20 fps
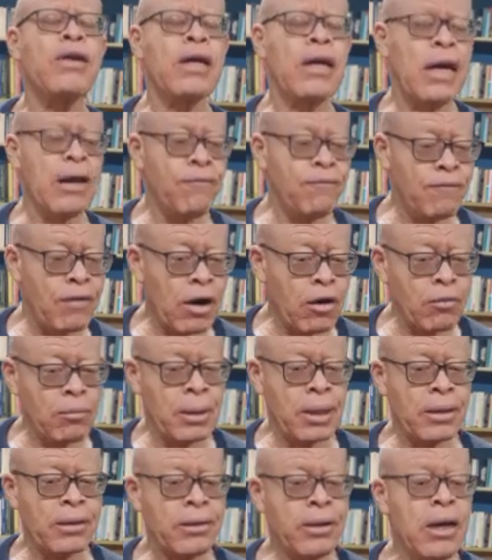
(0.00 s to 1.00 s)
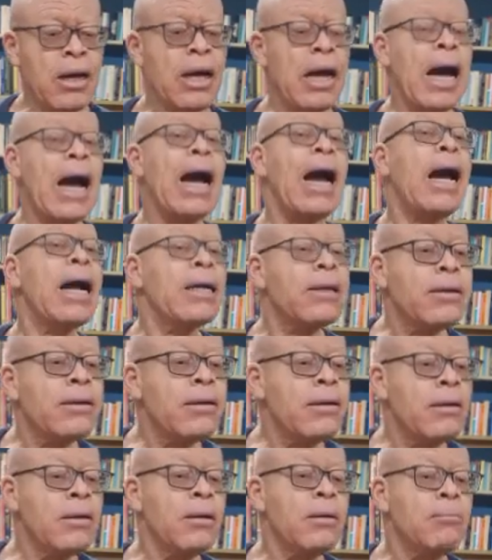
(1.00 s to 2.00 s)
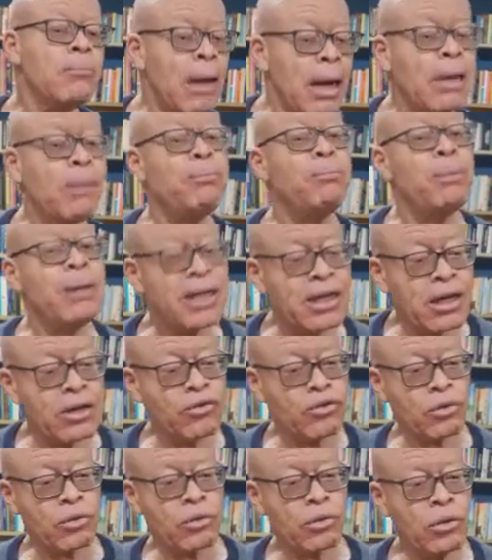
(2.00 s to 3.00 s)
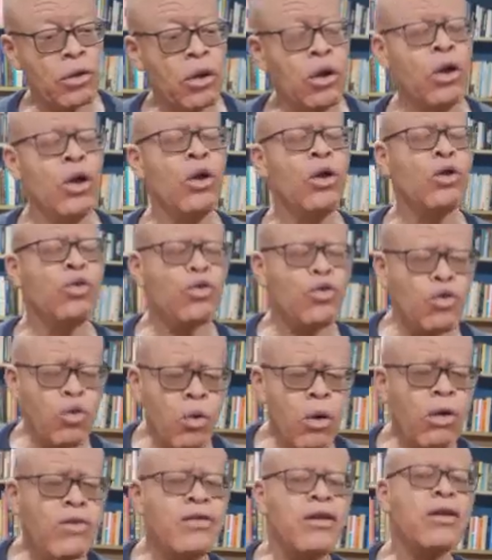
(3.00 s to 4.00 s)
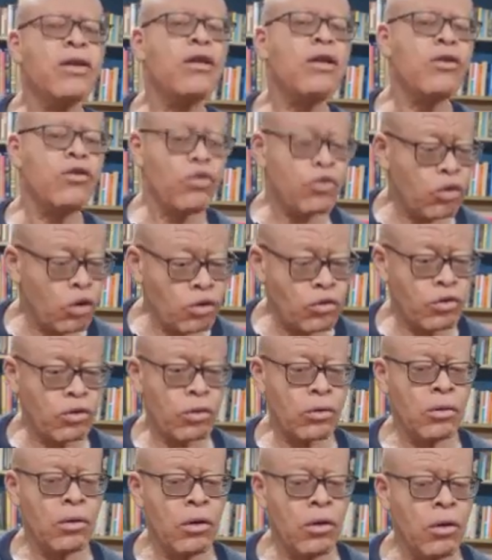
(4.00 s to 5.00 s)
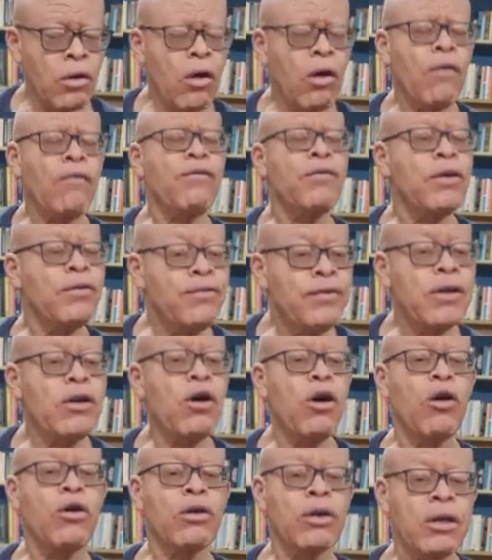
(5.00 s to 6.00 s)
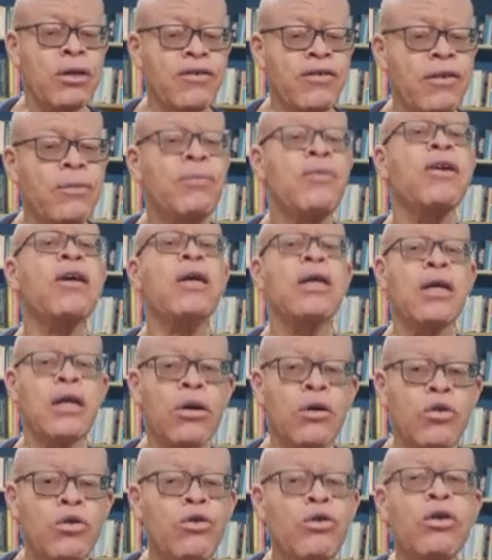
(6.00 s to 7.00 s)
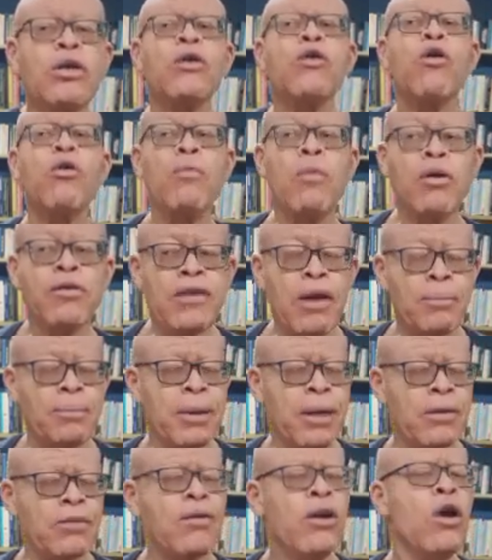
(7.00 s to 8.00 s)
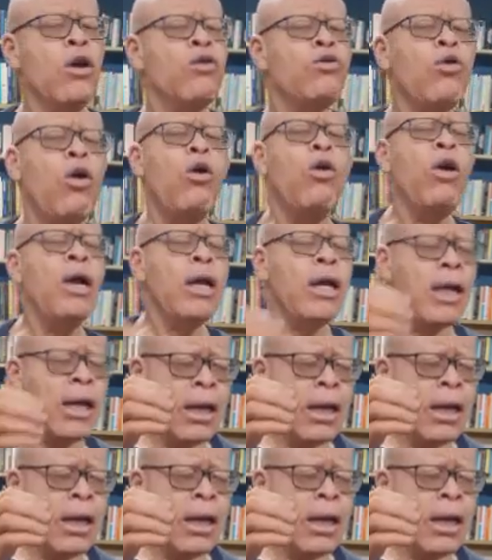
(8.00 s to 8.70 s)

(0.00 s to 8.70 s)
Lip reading: the environment and, by implication, towards the destruction of living organisms, including Homo sapiens. So